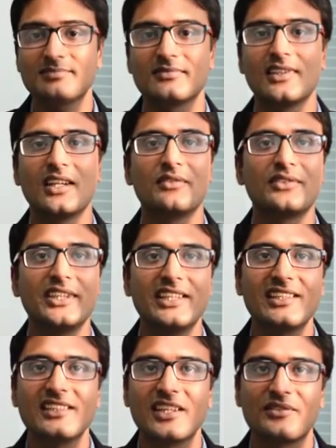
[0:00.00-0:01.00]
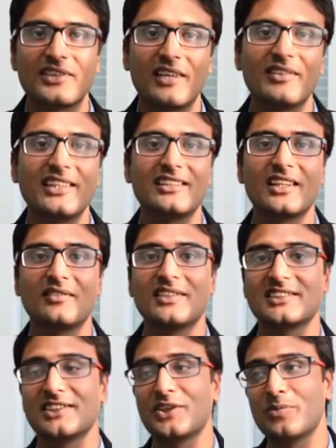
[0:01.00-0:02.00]
Love reading, love traveling, love
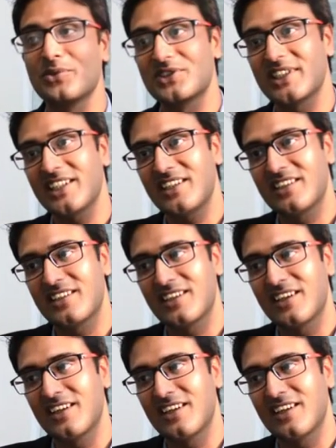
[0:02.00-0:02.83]
listening to music.